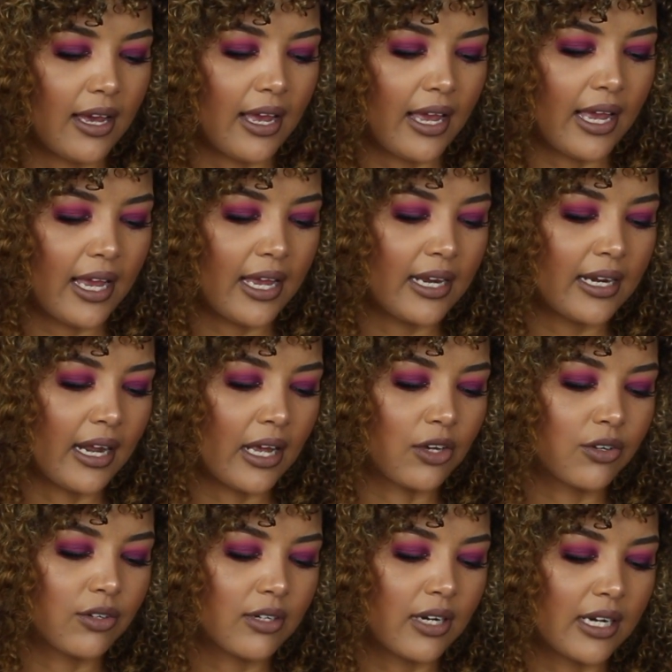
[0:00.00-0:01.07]
and I
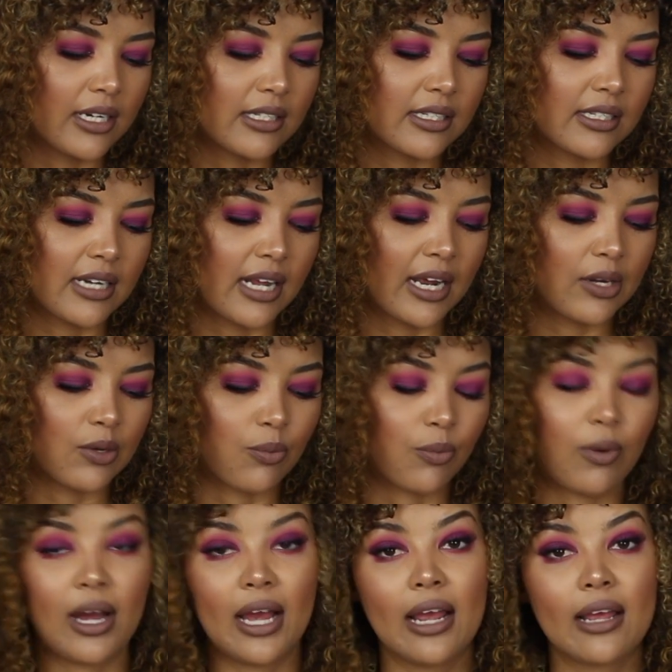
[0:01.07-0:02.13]
couldn't understand
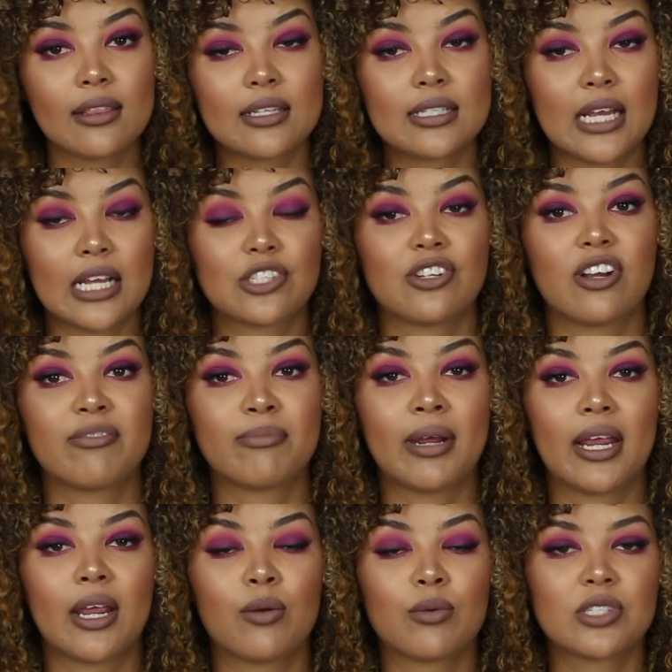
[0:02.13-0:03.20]
why the texture of
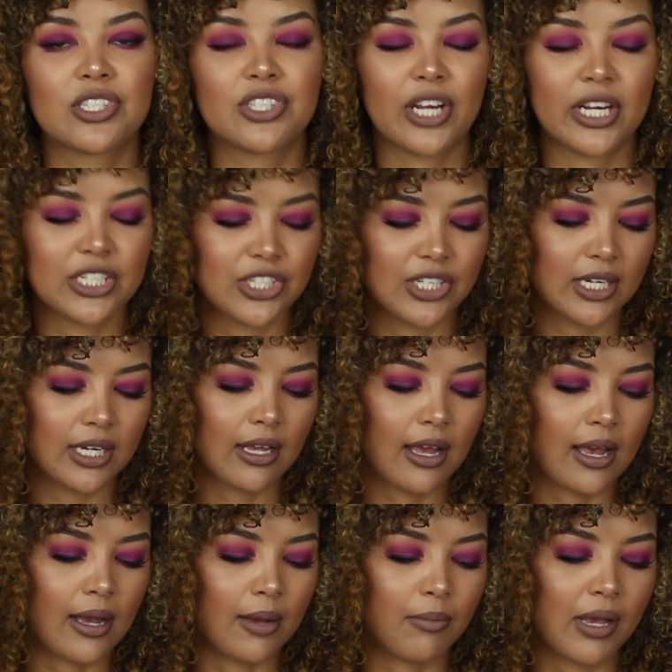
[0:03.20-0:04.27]
my hair was changing,
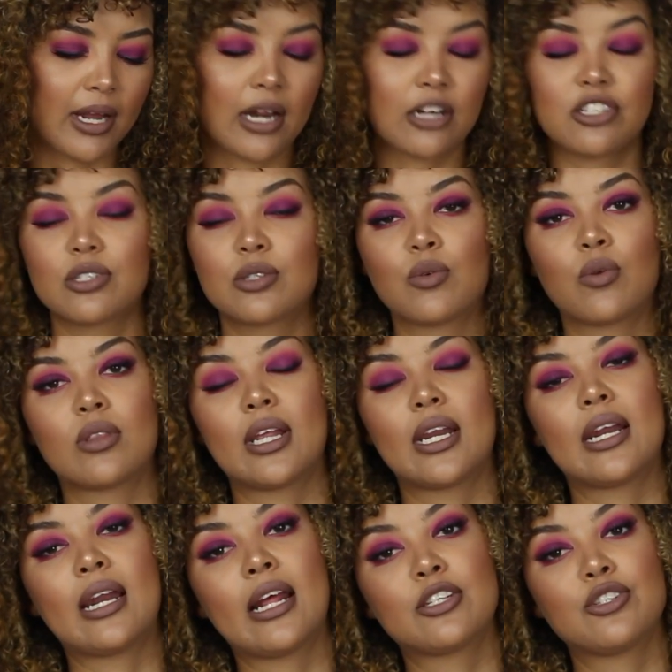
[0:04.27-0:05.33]
and I just thought that
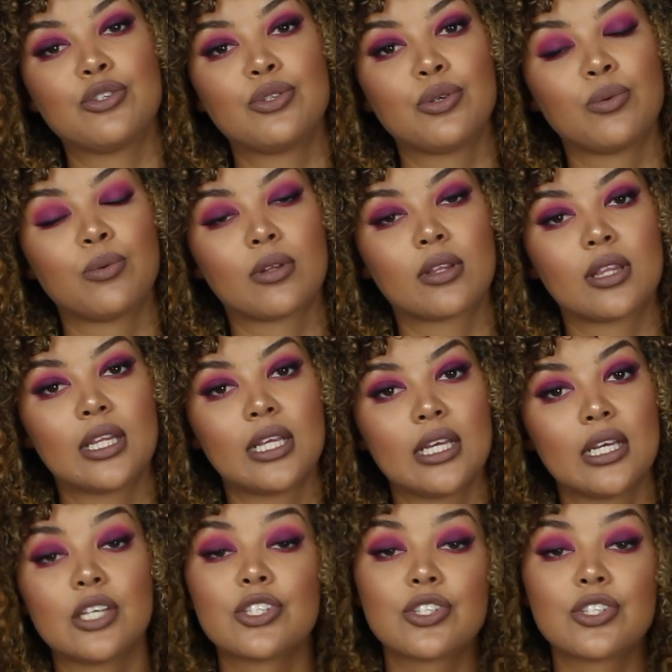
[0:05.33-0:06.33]
it had to do with the